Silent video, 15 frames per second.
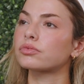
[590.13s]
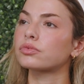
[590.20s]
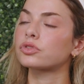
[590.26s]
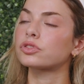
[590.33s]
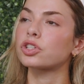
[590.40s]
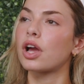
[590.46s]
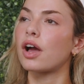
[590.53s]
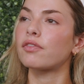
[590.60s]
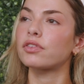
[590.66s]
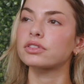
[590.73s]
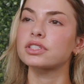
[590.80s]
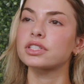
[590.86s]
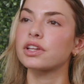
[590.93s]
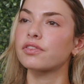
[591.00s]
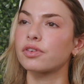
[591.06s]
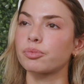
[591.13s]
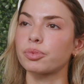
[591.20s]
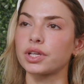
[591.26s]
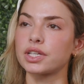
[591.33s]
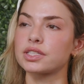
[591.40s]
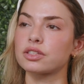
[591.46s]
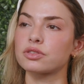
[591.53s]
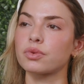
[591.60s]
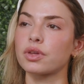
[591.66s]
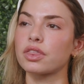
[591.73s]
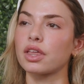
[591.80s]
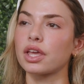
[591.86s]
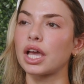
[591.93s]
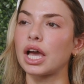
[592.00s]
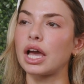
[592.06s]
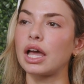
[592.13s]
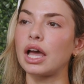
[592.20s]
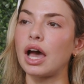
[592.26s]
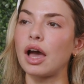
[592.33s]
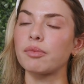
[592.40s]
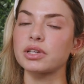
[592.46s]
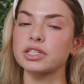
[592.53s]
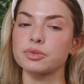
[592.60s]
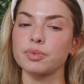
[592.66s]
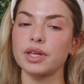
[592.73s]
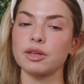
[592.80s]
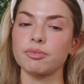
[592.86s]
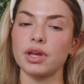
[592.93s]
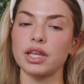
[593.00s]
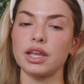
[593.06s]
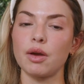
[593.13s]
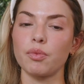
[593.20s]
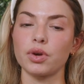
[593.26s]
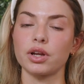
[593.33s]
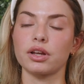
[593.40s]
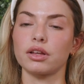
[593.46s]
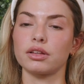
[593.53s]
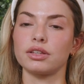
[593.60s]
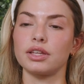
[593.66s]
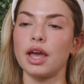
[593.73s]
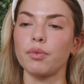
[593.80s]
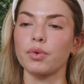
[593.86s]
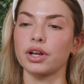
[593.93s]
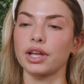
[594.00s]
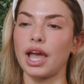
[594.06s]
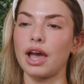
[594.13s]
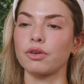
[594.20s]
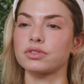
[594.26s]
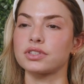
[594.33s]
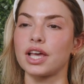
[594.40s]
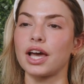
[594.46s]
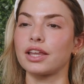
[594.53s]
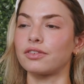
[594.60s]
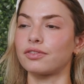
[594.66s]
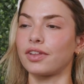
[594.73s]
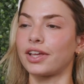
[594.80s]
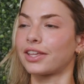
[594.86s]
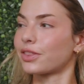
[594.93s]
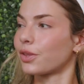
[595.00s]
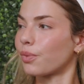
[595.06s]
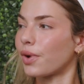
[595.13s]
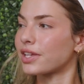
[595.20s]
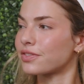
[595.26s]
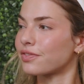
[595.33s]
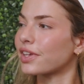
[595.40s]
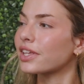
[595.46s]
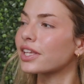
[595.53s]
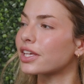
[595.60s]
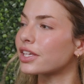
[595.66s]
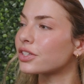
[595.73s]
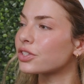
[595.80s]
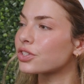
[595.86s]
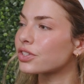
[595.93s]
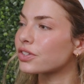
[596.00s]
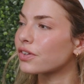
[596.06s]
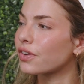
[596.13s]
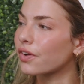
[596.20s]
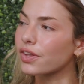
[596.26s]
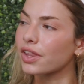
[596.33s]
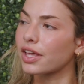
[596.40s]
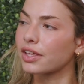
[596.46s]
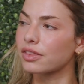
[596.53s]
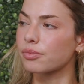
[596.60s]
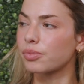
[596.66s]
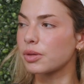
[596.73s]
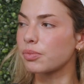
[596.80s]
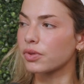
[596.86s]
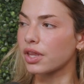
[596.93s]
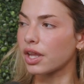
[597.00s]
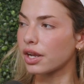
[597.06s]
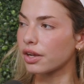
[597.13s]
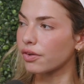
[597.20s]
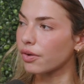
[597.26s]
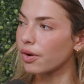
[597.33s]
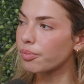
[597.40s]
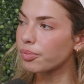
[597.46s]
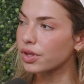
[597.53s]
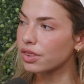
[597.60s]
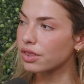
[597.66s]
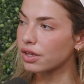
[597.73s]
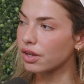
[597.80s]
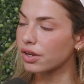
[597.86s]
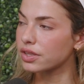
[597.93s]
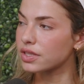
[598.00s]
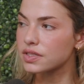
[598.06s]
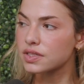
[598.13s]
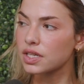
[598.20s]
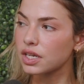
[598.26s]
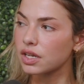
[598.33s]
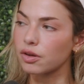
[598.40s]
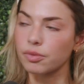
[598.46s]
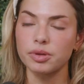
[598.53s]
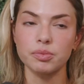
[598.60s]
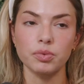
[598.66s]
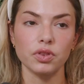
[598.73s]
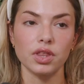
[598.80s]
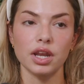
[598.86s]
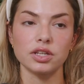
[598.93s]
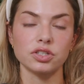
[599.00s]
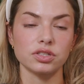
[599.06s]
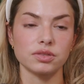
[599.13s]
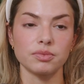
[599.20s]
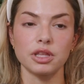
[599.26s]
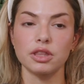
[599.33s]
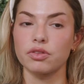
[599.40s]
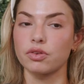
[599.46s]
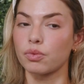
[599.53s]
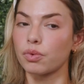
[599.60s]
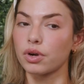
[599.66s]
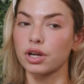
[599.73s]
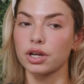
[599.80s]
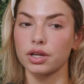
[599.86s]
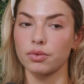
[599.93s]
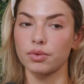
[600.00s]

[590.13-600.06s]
travel to different places with like i'm expanding my network network outside of like the west village or like the people that i grew up with here in the city or people that i just meet through work or